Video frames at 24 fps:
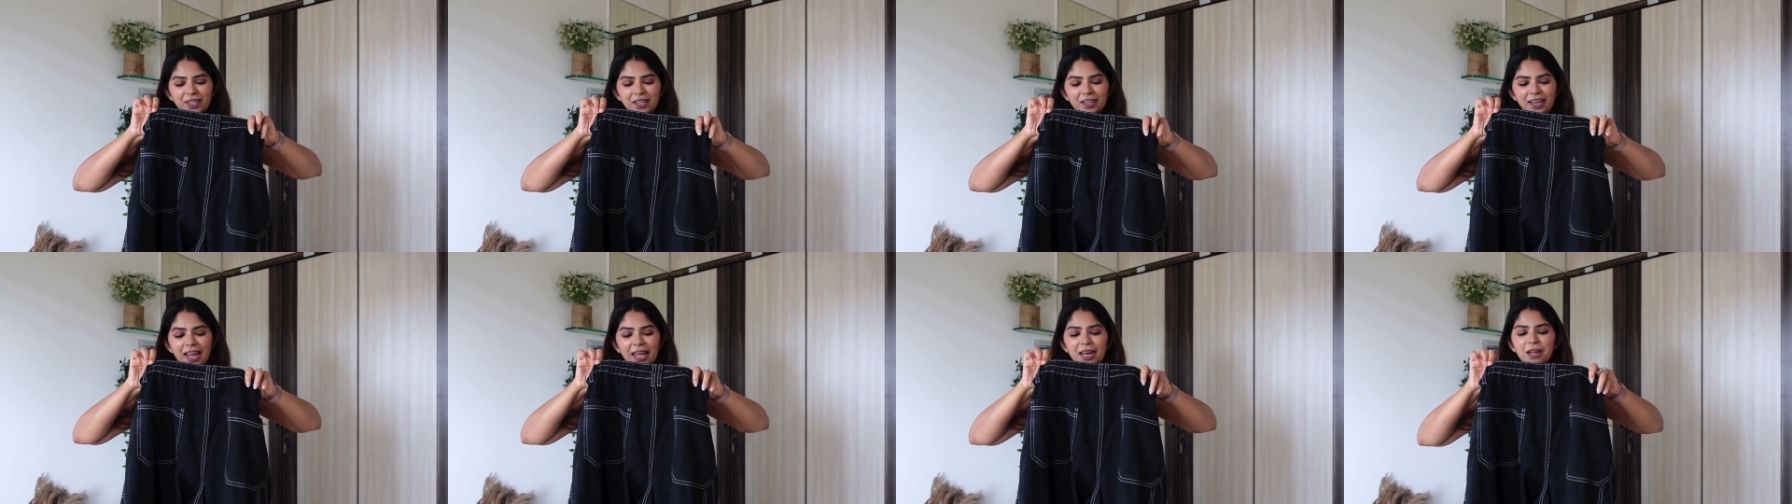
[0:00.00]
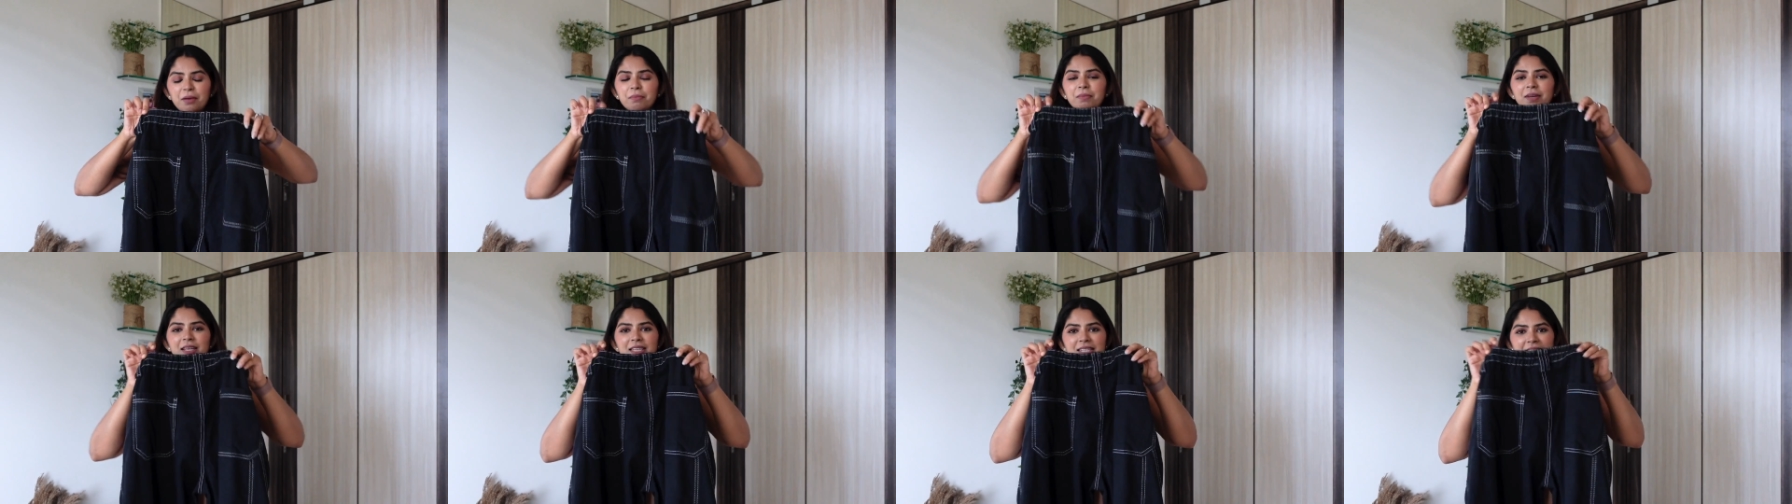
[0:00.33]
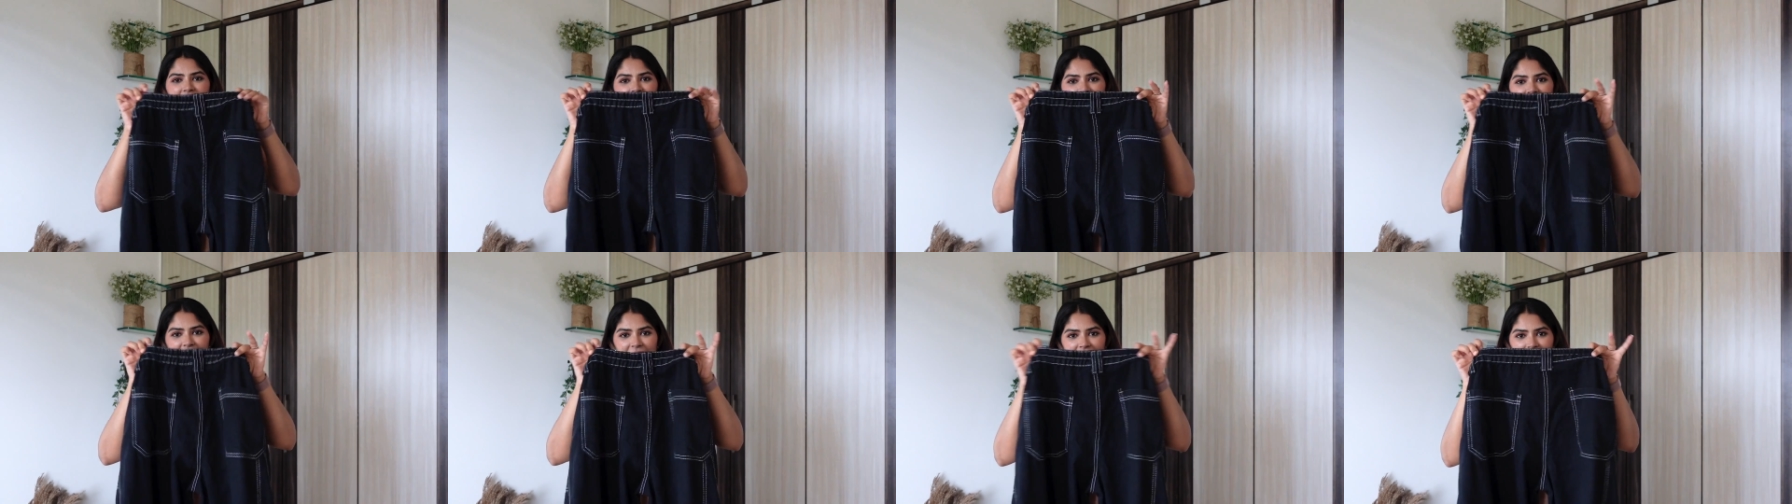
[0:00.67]
denim is
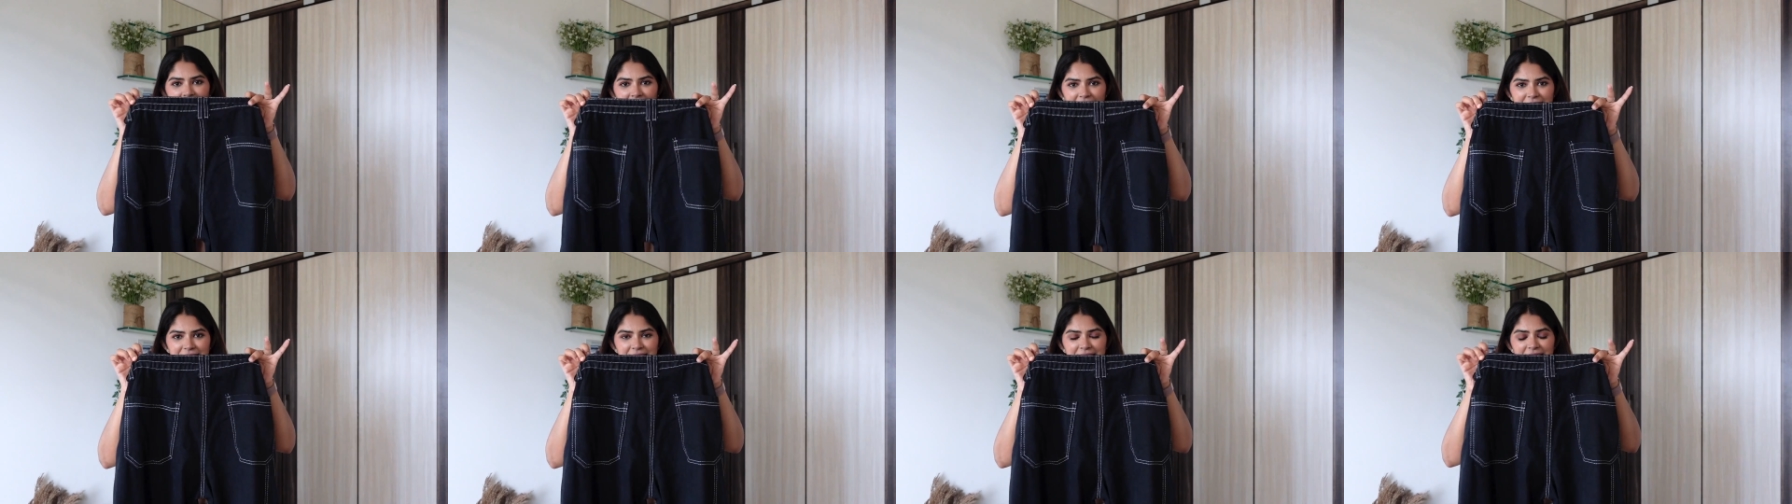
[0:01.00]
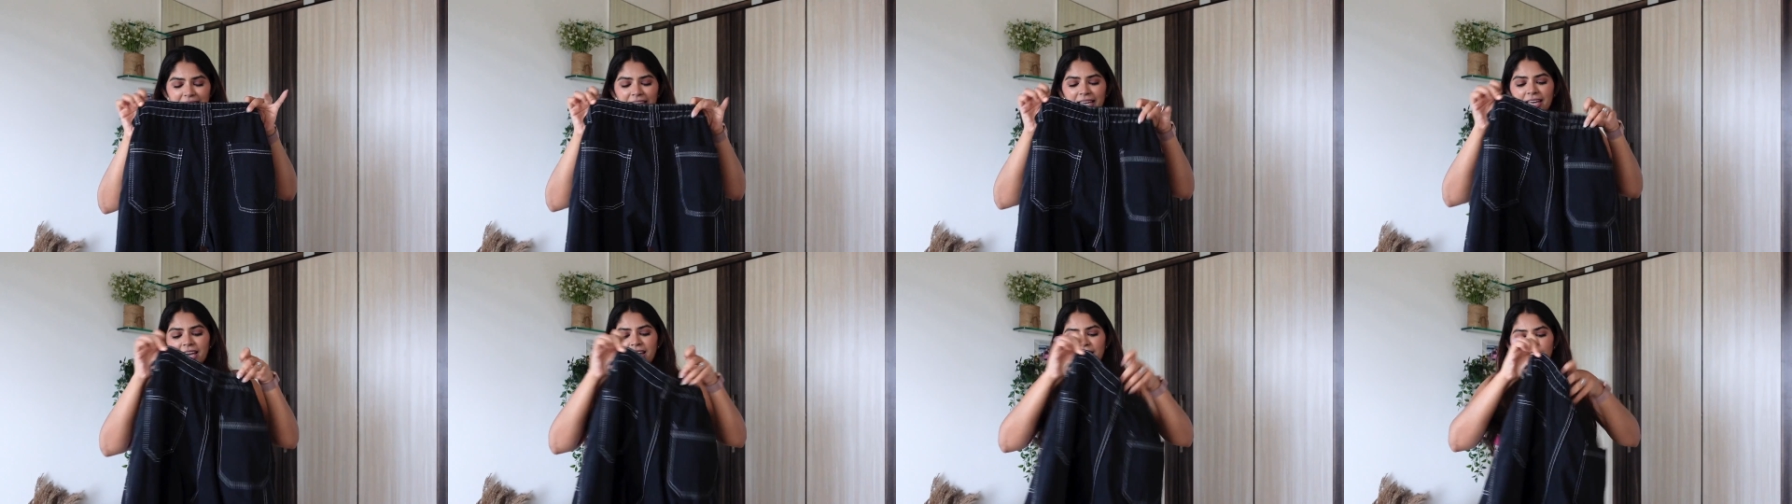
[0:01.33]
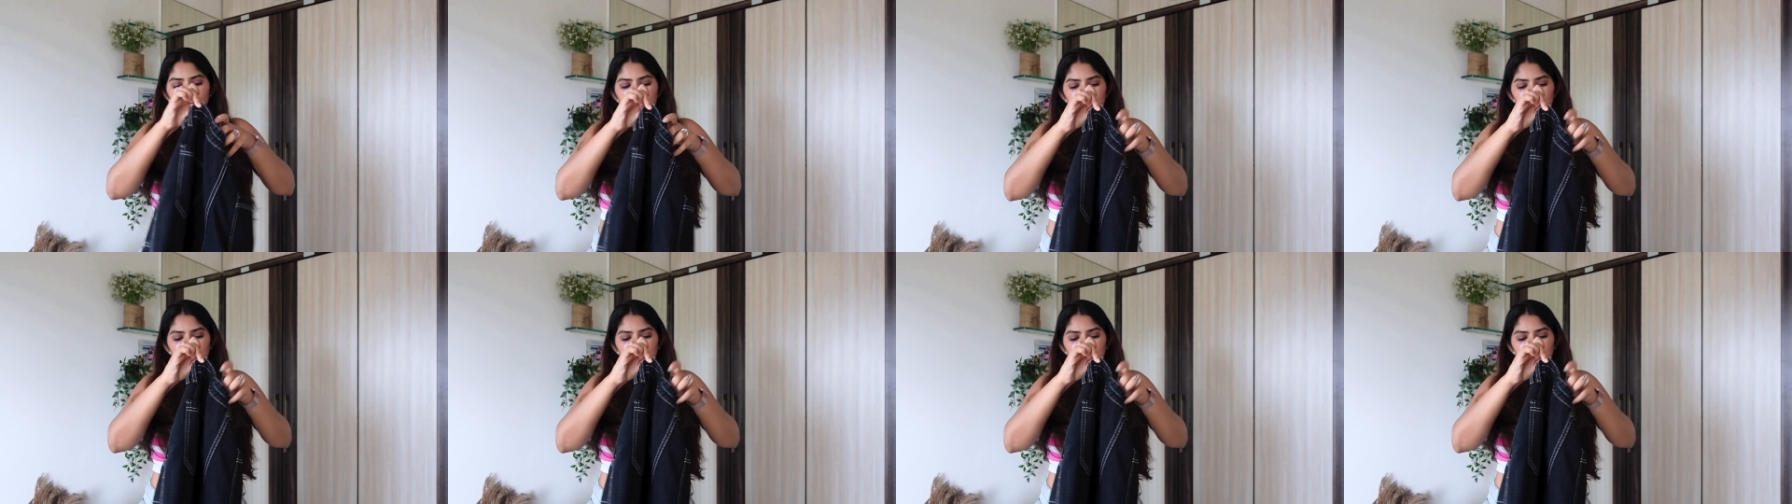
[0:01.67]
elastic,